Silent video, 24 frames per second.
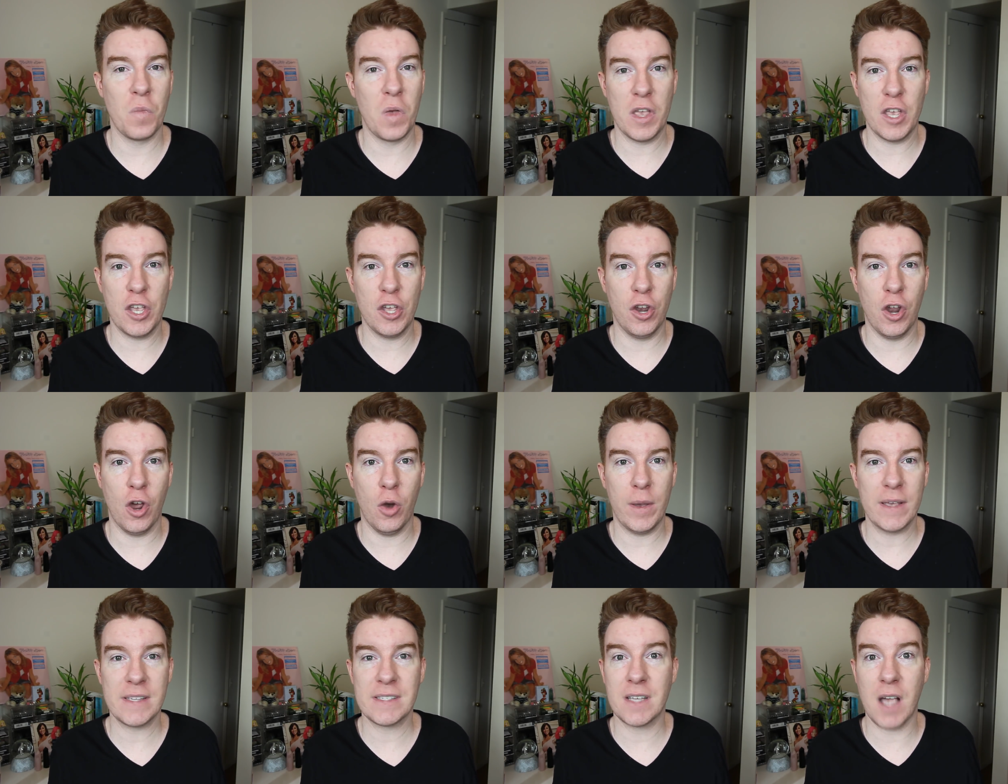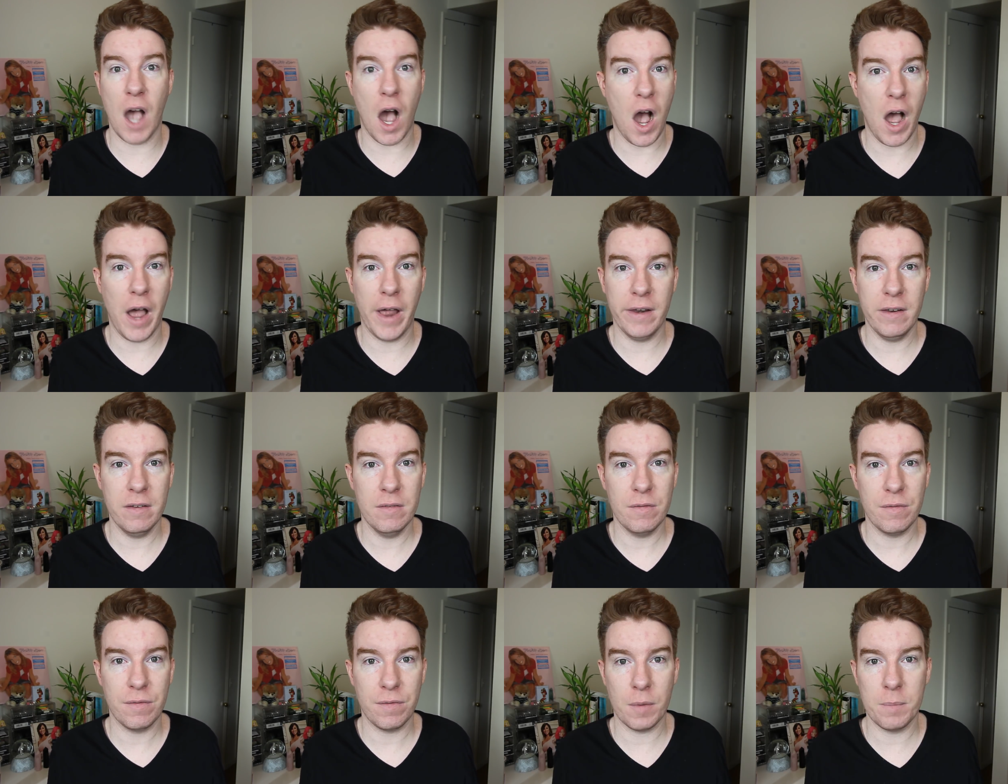you know, is
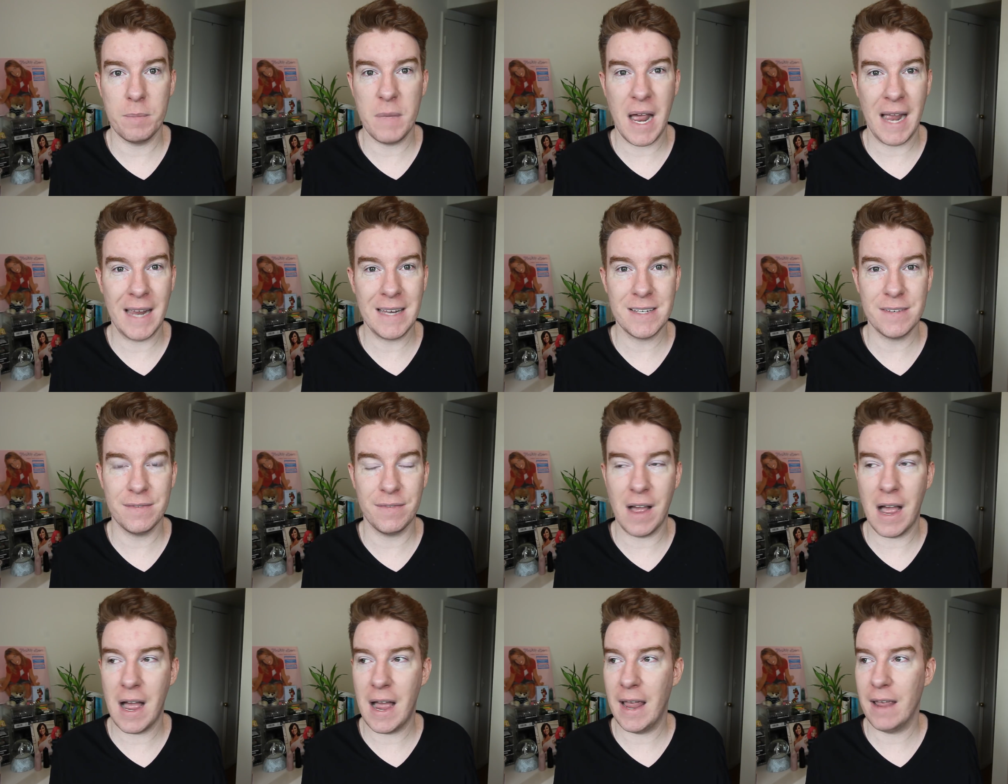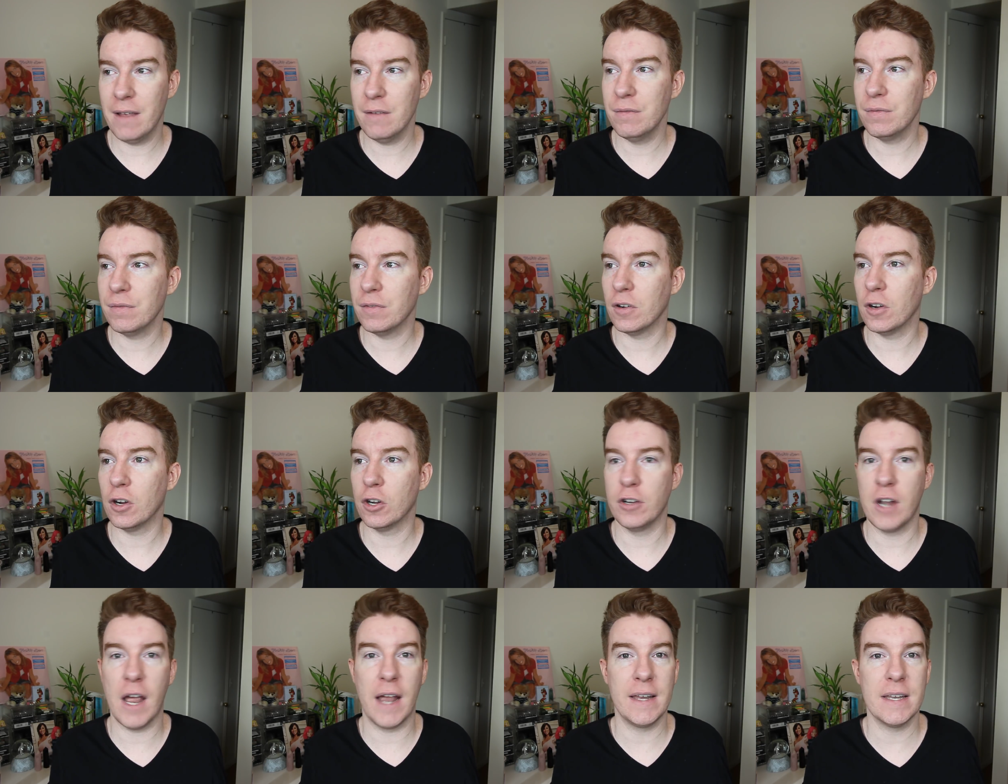gone from 9 to 5
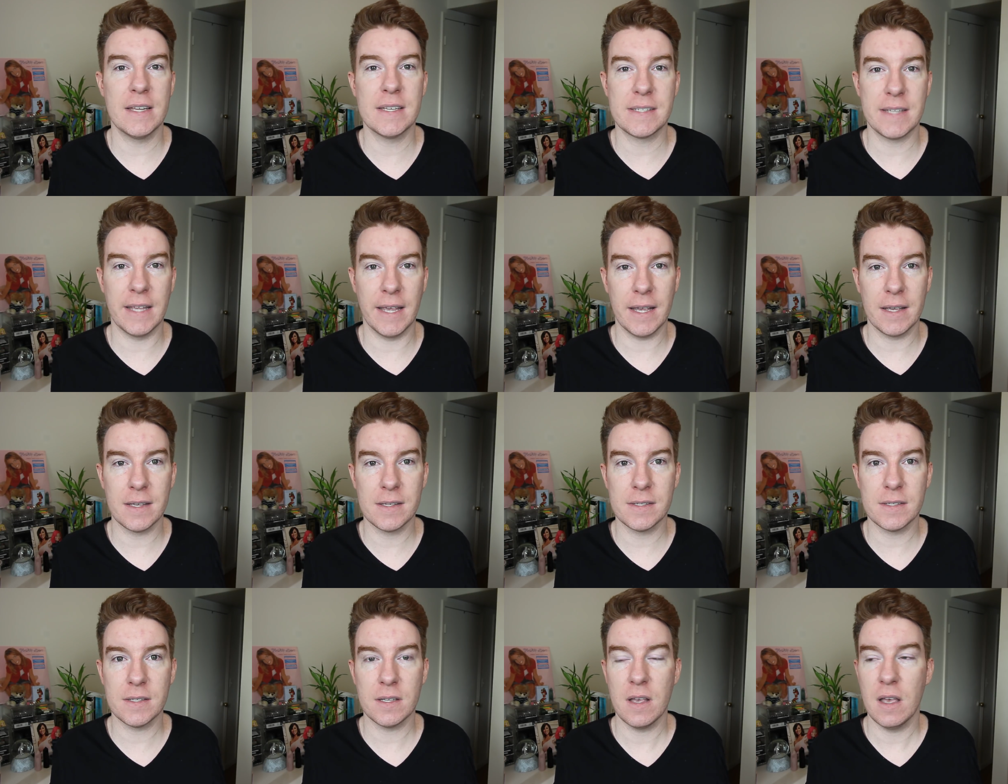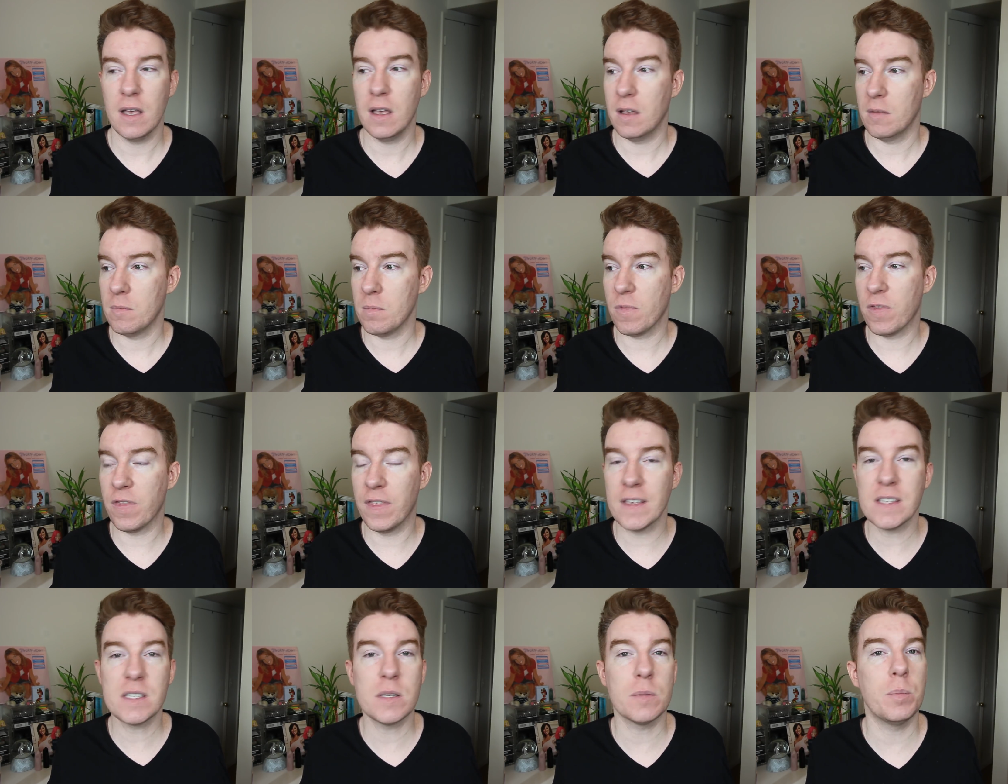or 9 to 6,
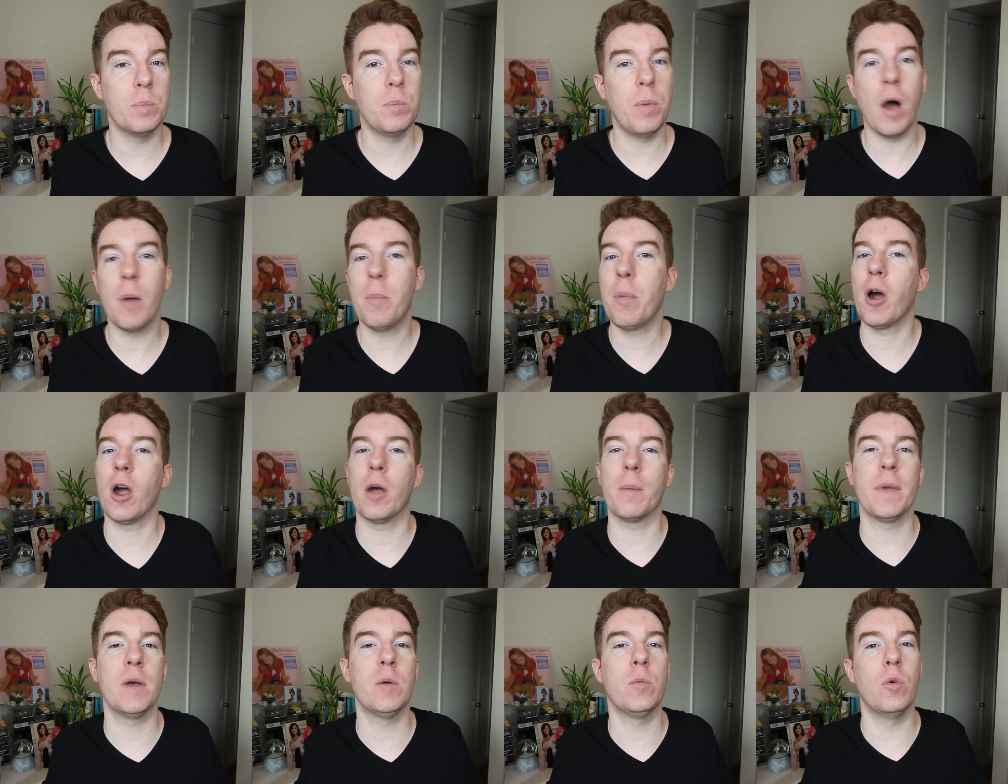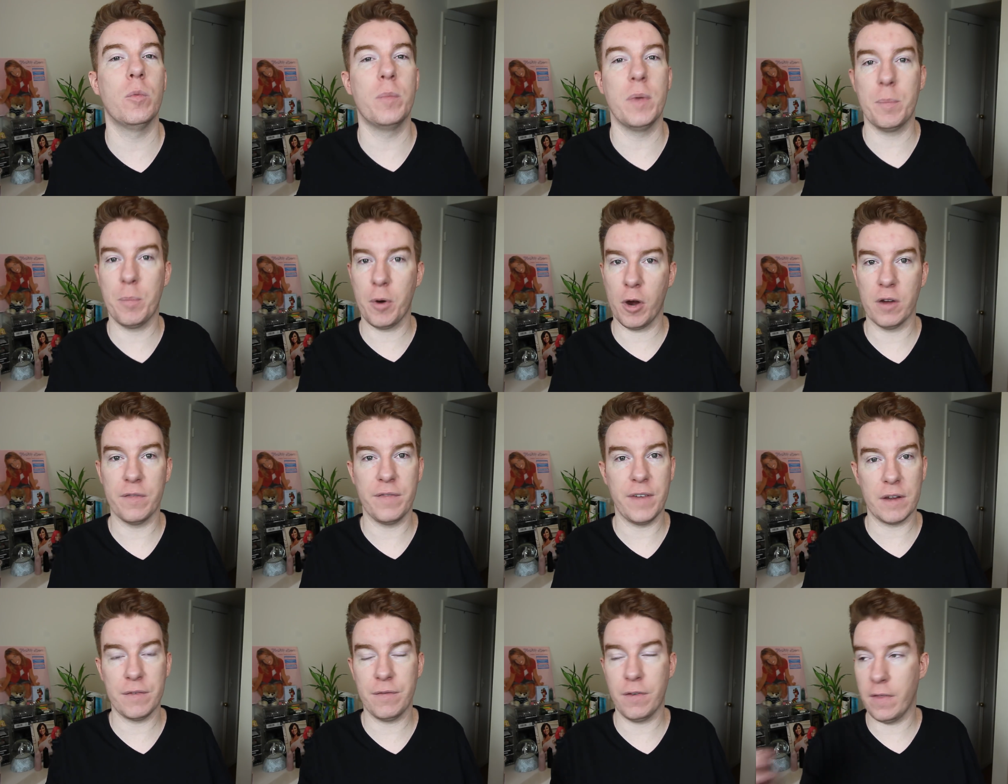this apartment will be
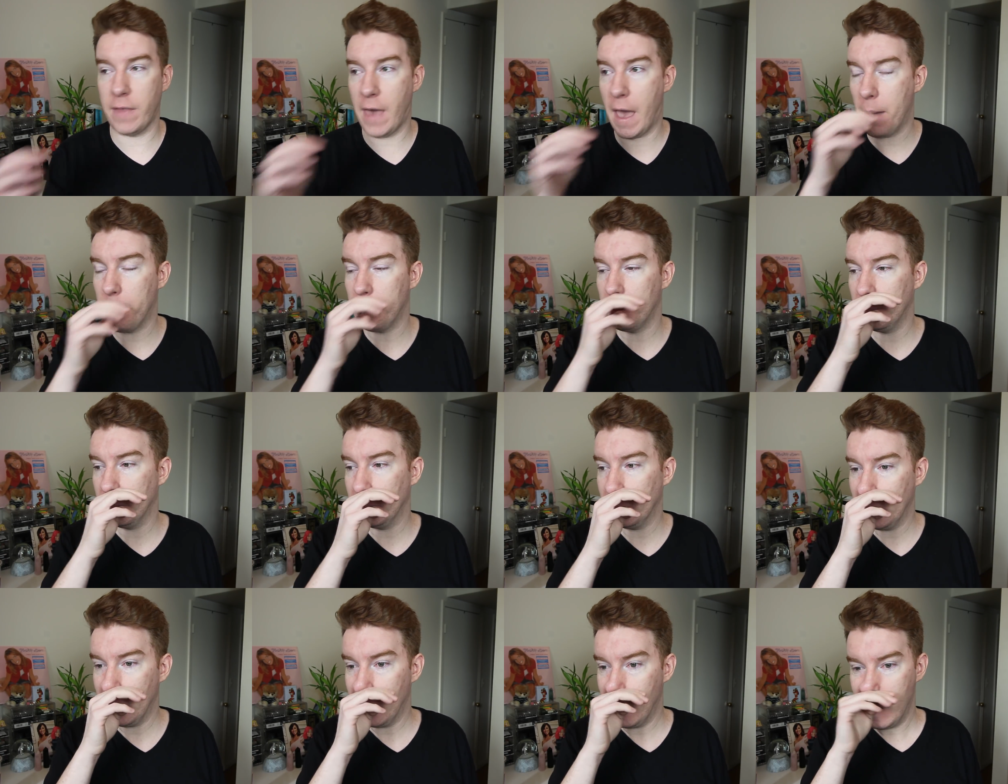perfect for them.